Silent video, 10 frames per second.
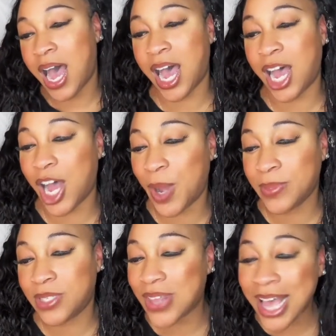
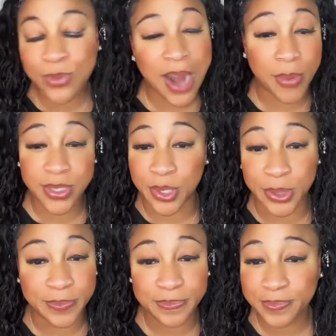So that's what I would
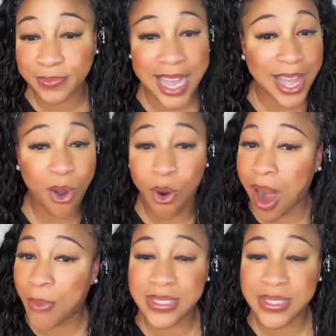do. Or I